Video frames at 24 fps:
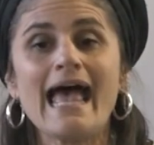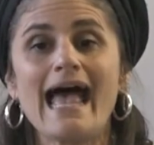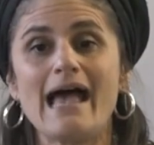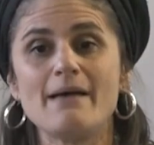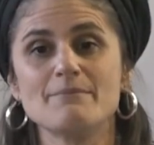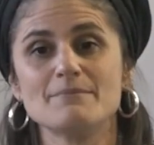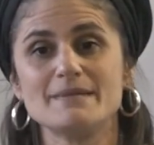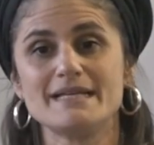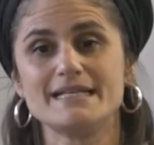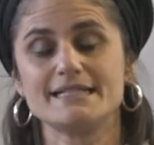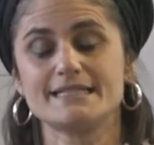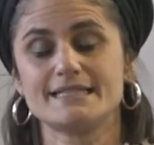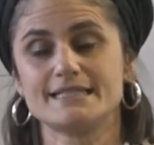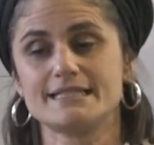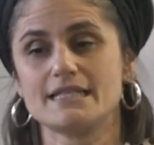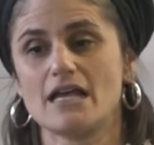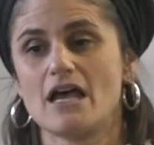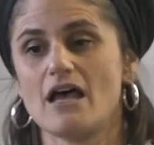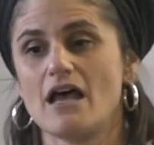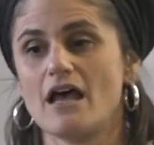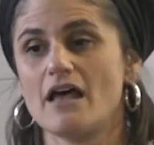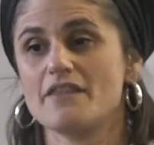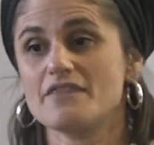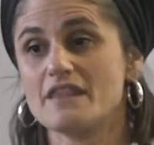and meets
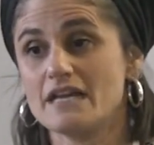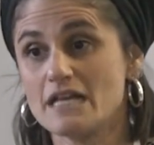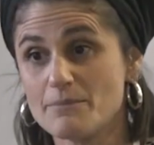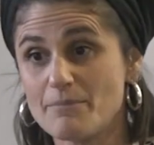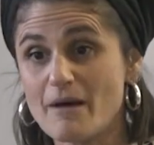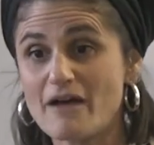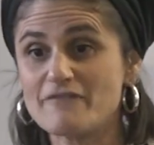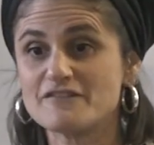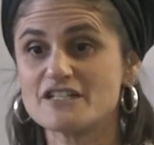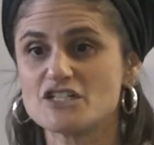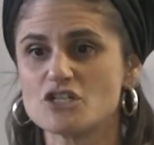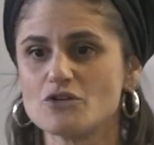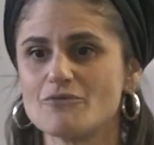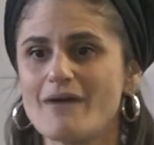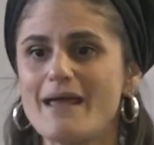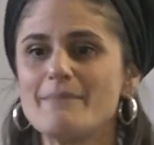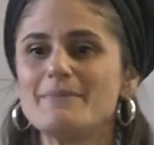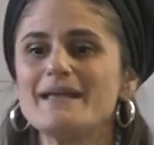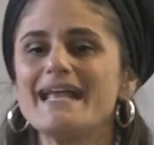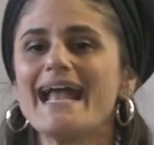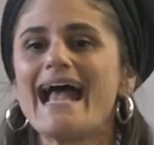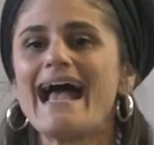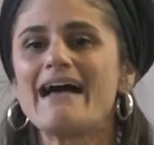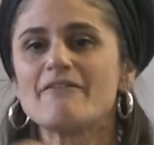the Lubavitcher Rebbe,